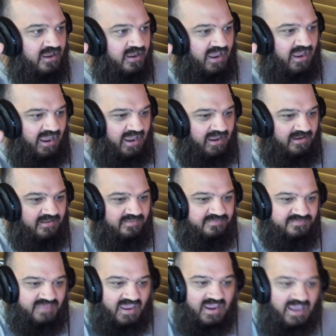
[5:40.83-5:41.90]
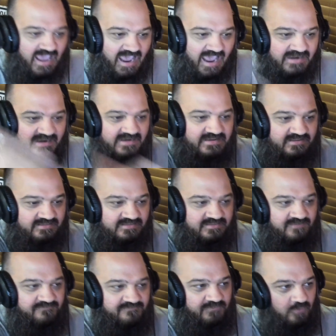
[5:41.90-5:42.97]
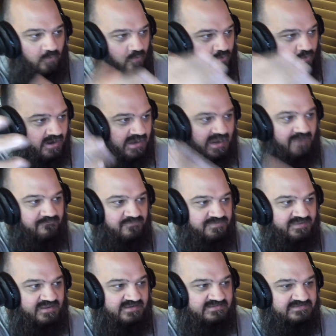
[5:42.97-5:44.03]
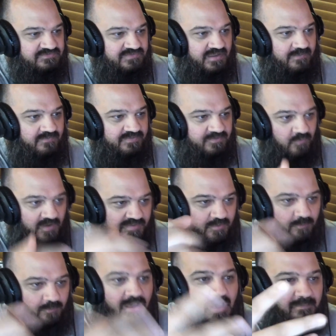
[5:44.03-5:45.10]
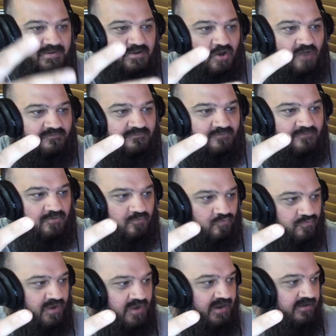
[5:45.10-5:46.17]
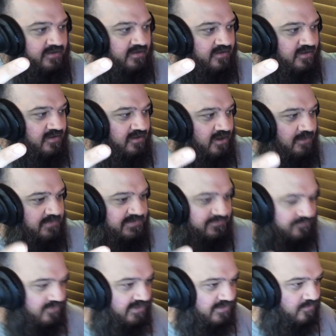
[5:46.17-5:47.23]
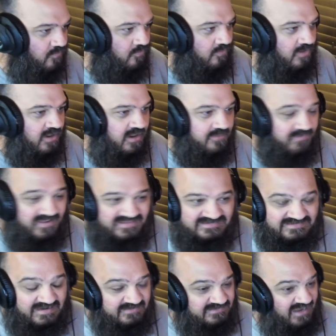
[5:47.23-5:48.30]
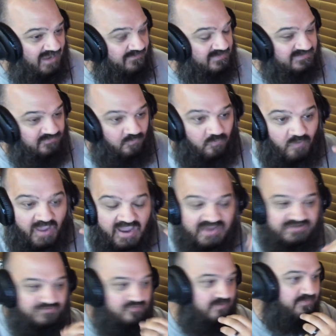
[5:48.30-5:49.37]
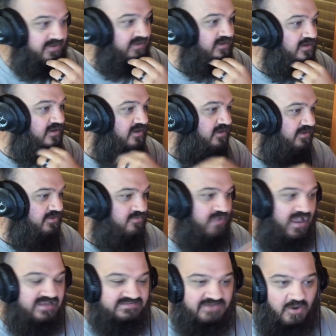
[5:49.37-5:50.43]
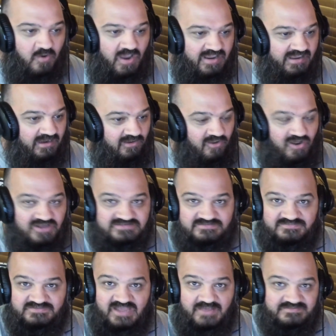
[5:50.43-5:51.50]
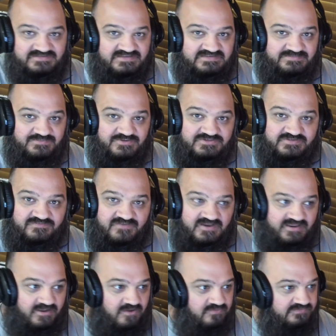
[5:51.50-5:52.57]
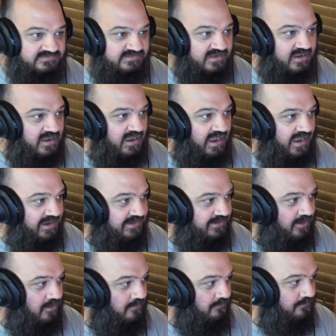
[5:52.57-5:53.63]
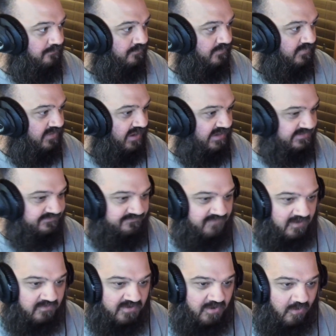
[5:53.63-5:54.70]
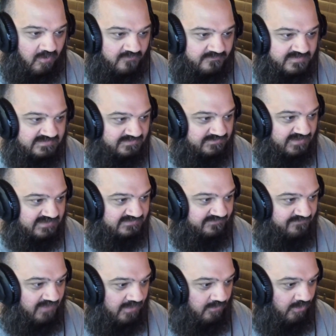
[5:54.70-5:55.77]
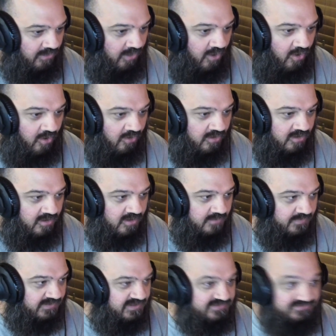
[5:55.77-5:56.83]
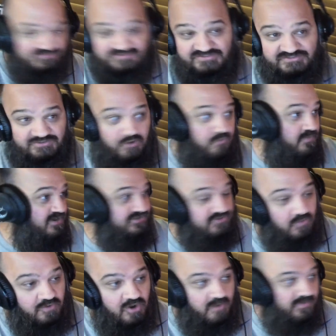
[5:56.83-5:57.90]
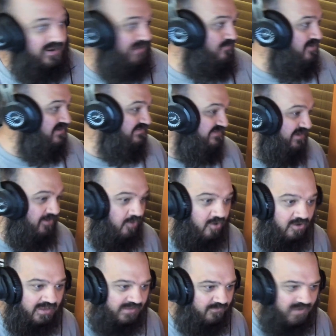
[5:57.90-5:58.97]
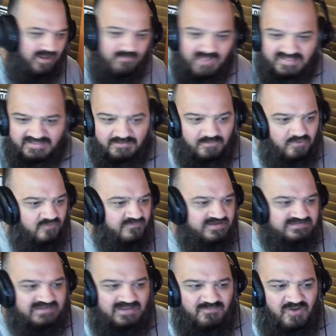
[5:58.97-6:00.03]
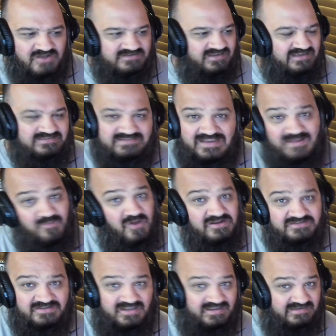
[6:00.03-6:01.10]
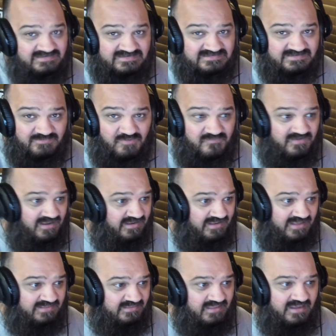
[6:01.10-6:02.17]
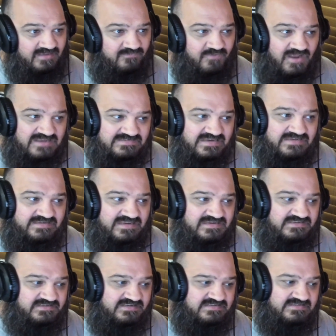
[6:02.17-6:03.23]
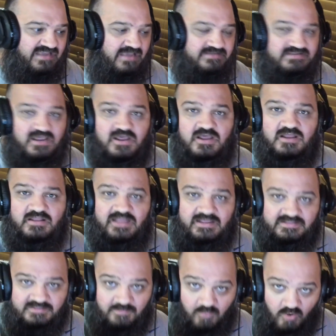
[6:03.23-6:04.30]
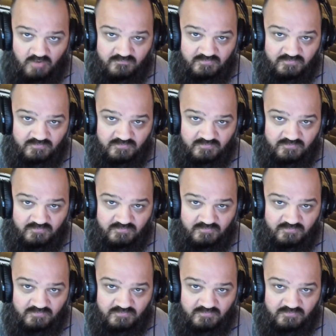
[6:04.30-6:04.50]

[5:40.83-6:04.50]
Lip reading: and they added the floor and everything to them. The way they're popping off of all the red, it's really cool. But at the same time, it's way trippy. You guys know I get lost sometimes in these music videos, and it's very hard for me sometimes to follow along because there's so much going on, but I want to see it all. Like when I'm at the movies and I'm watching, like say I'm watching like a Disney movie, like when I say Disney, I like the Marvel